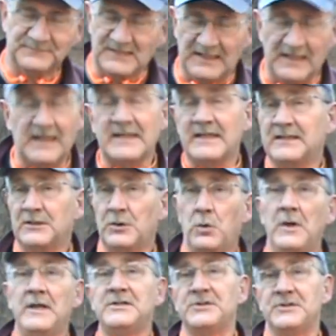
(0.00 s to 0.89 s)
And I get the
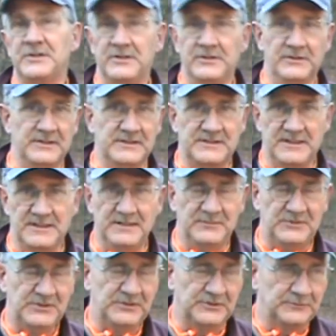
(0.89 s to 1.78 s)
question all the
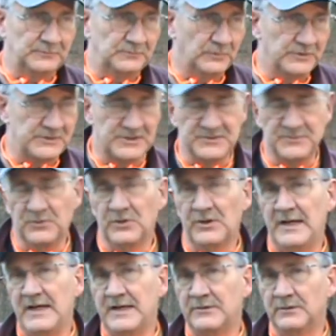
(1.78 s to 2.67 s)
time too, which is
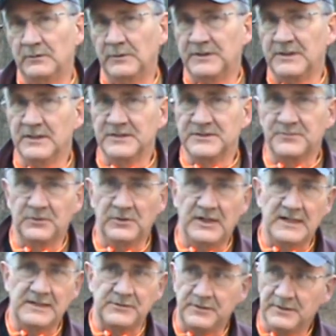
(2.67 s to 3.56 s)
more accurate? What gun's
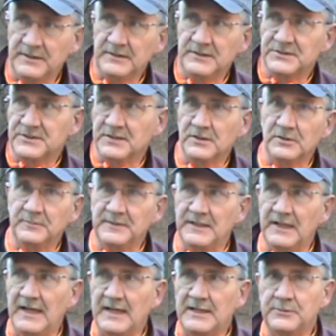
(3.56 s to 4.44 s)
more accurate? You think this gun will
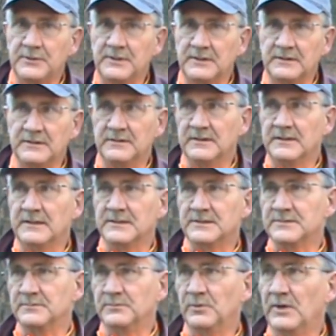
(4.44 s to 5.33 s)
be accurate? You think
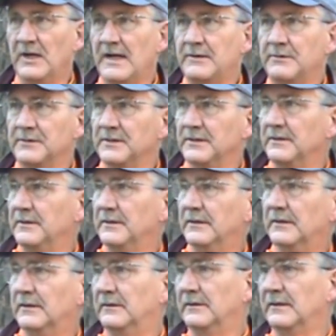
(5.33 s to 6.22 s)
it's more accurate than
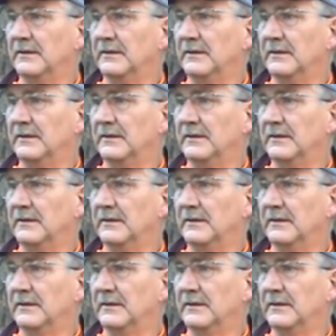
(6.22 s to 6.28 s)
the